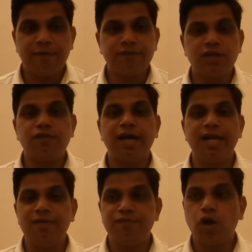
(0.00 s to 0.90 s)
After a
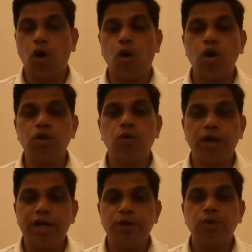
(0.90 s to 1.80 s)
while, we all
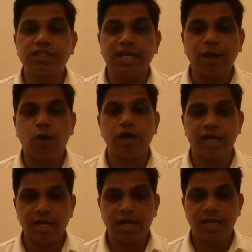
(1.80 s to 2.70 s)
go into a
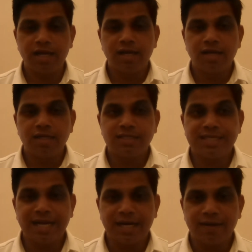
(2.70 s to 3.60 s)
psychotic
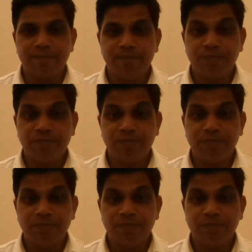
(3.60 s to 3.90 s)
state.